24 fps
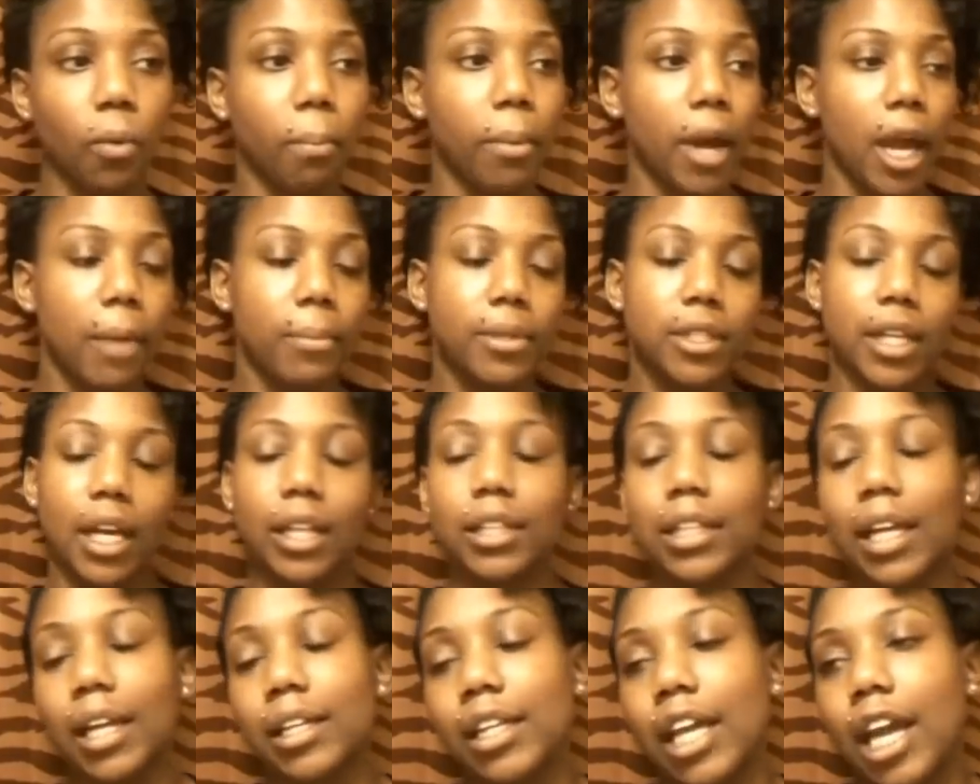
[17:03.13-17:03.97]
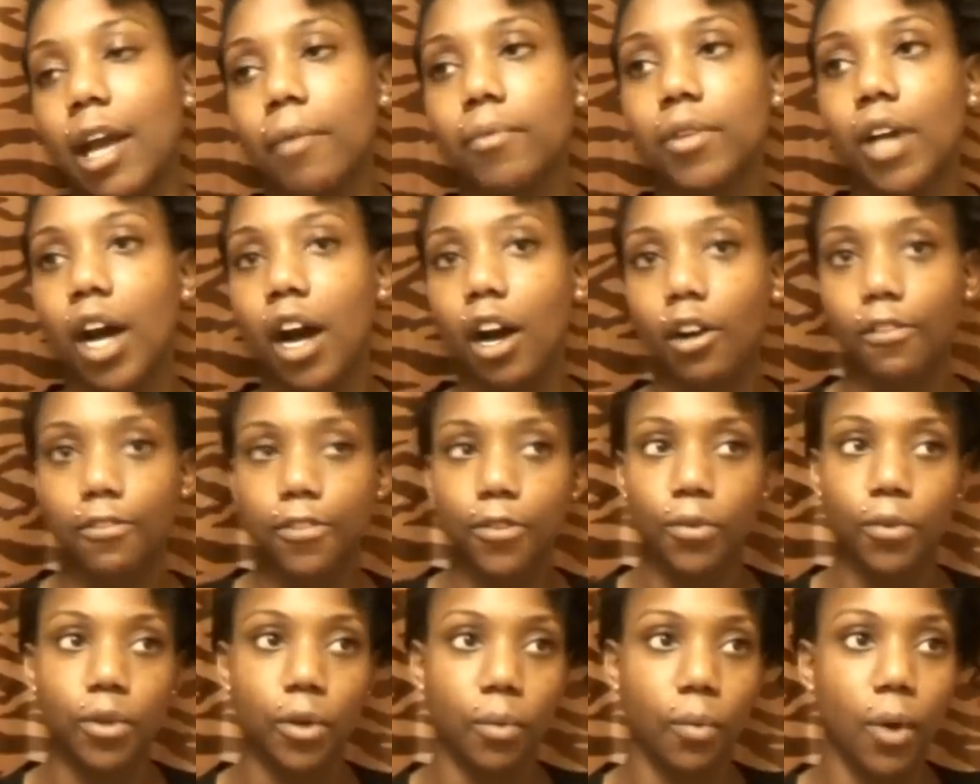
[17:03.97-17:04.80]
it too. Bambi take that damn
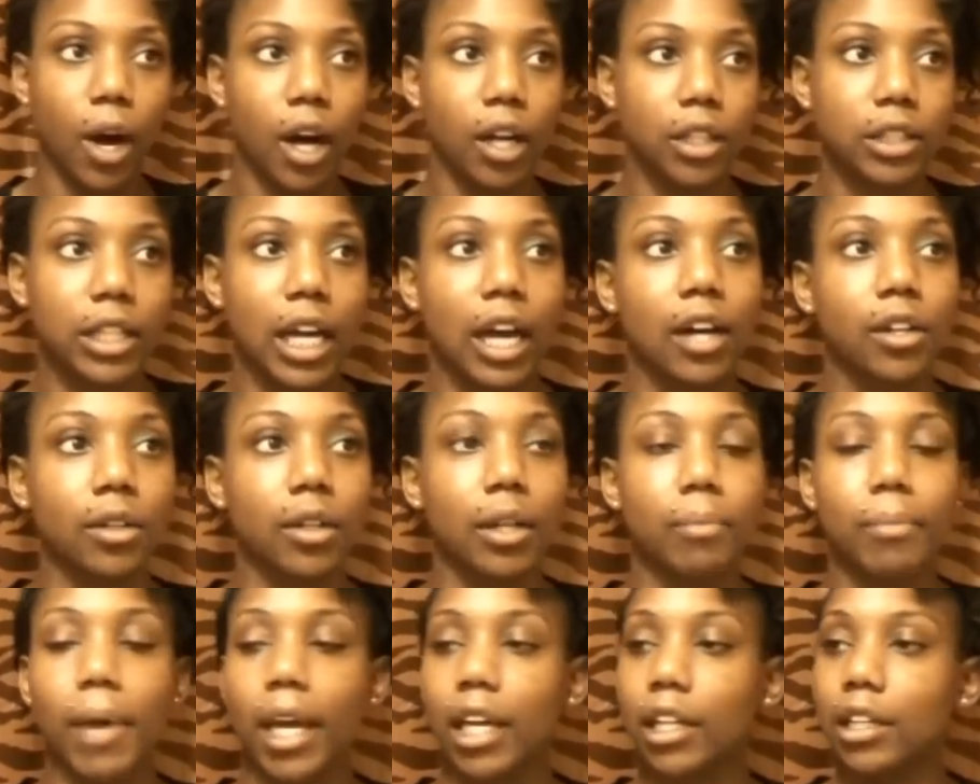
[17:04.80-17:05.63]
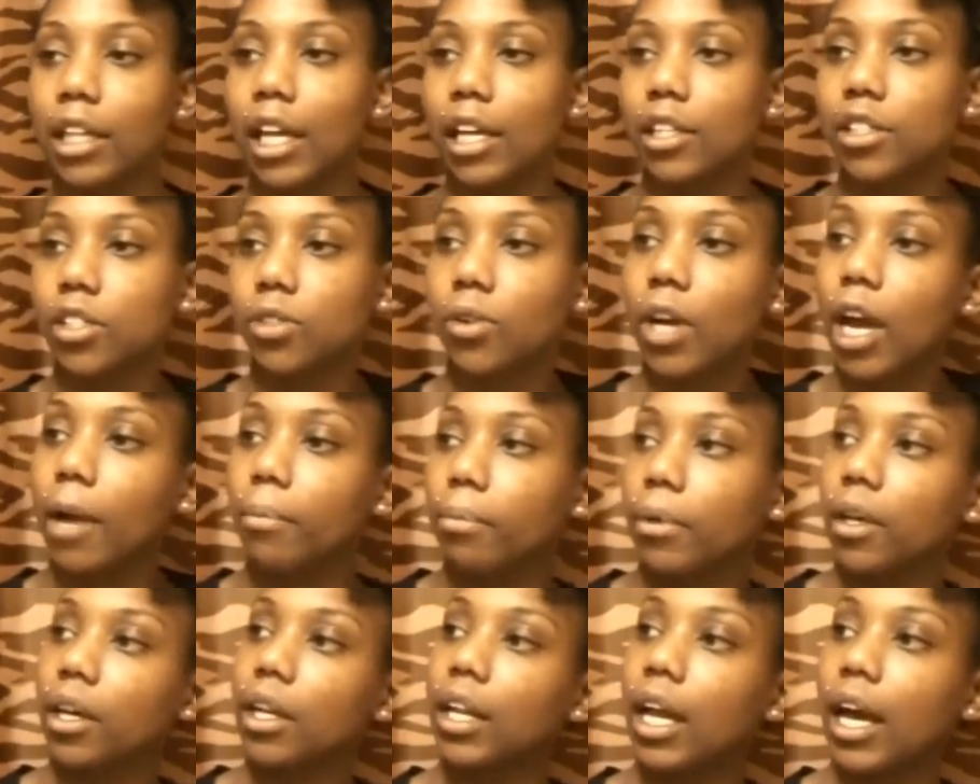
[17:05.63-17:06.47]
dog food and walked out. Make, let
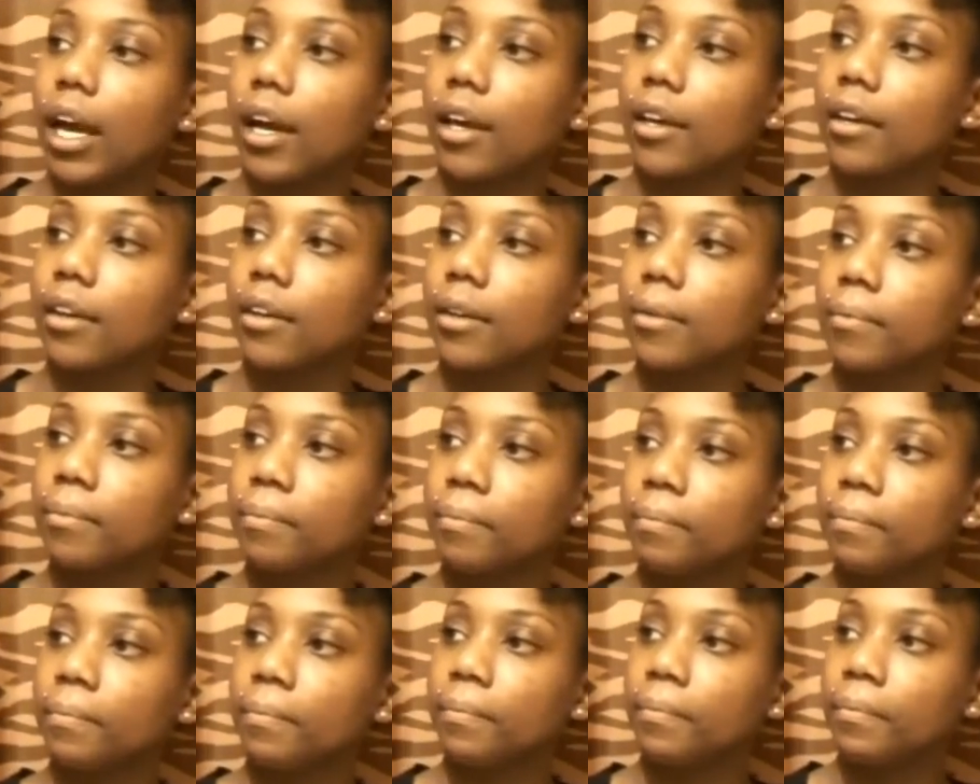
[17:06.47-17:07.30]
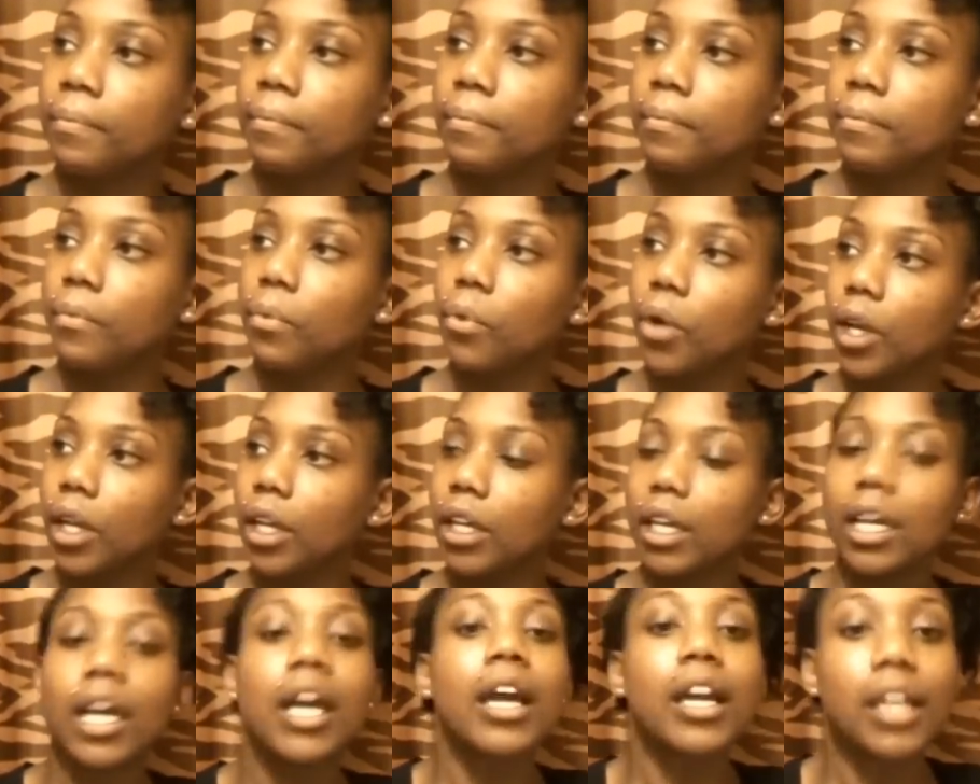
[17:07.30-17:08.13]
Scrap look like,
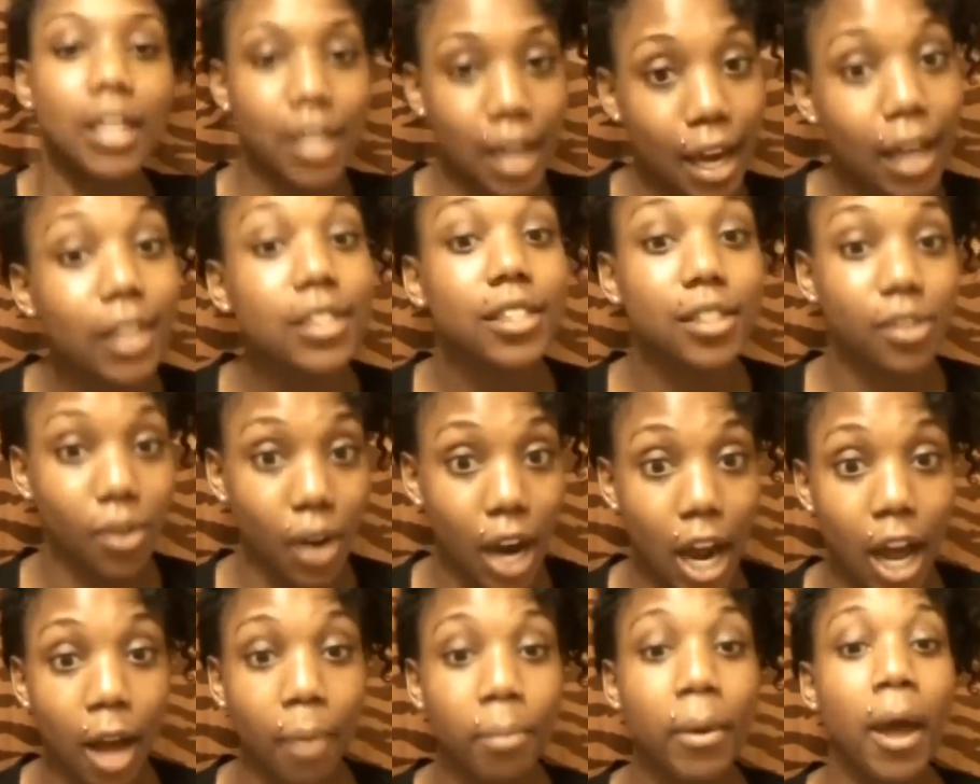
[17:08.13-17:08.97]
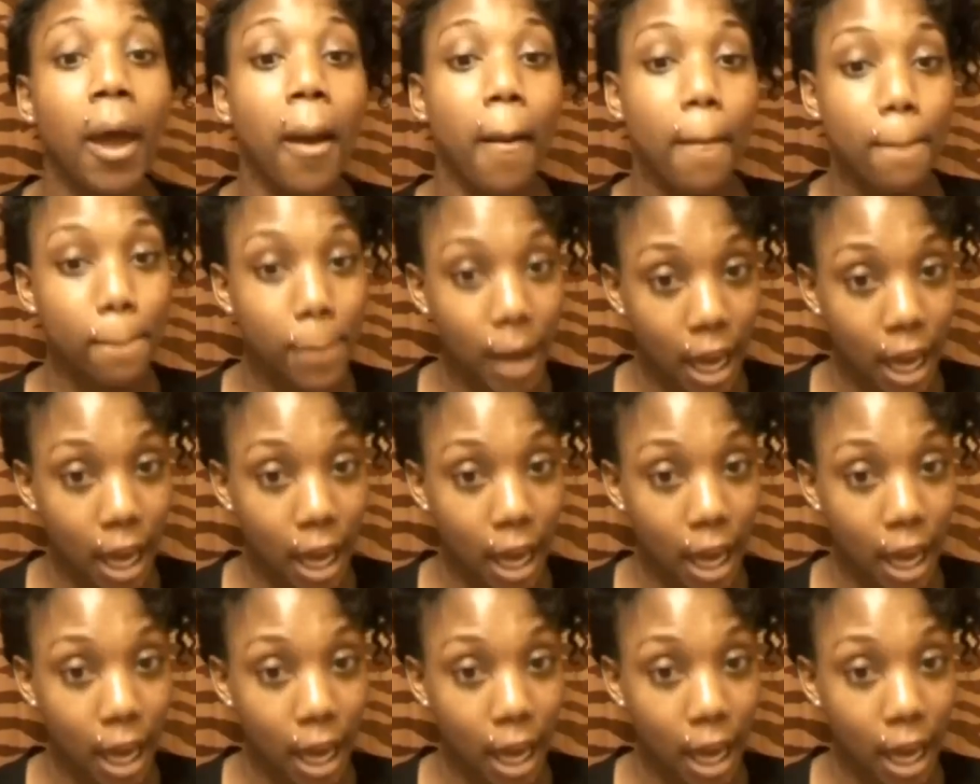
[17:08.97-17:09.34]
really? Yes, Scrap.